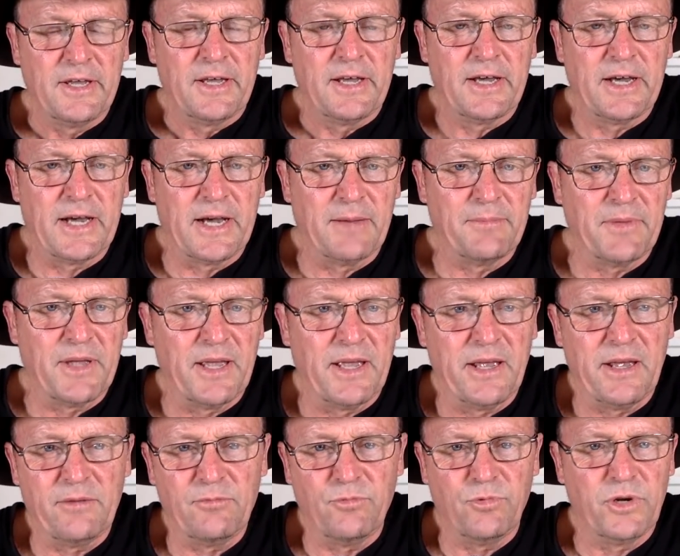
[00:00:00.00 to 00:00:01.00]
um,
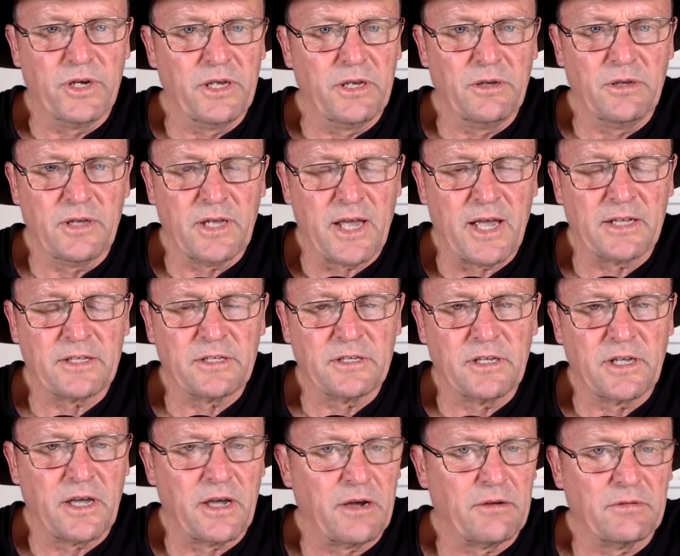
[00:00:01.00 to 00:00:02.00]
and we had to
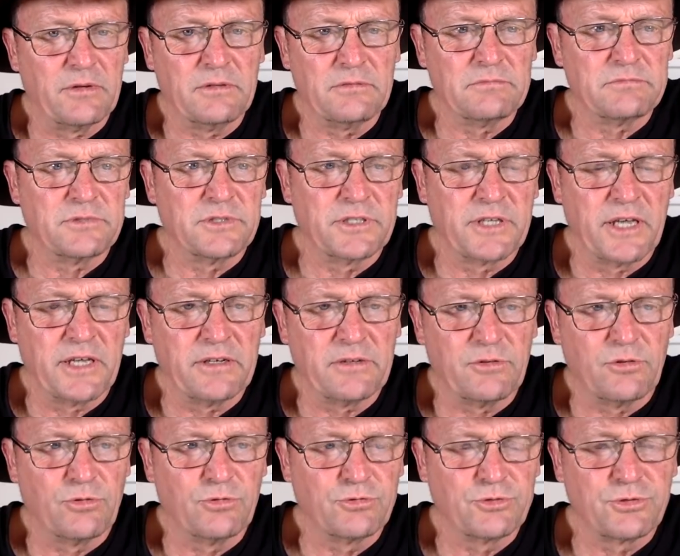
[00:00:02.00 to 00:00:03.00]
go and get
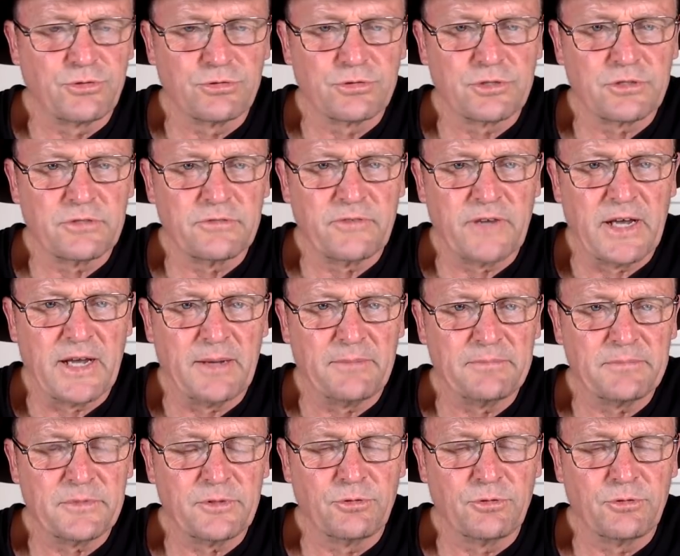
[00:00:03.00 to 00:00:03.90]
all sorts of um,